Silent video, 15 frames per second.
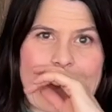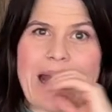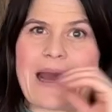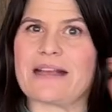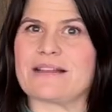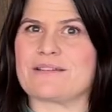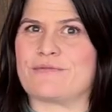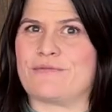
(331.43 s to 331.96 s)

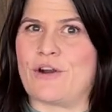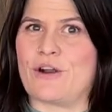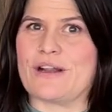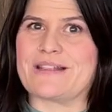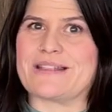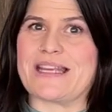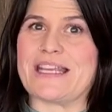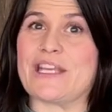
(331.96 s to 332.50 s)
as far
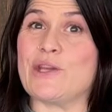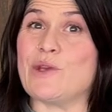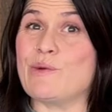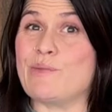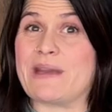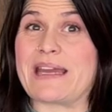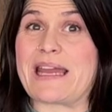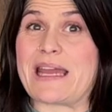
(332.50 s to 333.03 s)
as like you
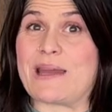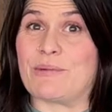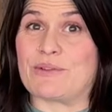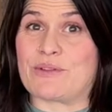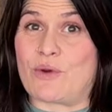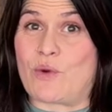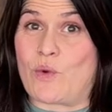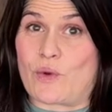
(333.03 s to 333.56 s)
being able
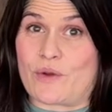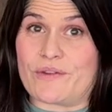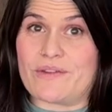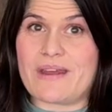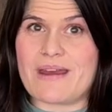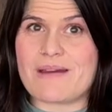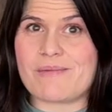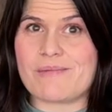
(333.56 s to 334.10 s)
to order
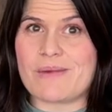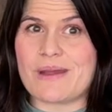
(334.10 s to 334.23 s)
them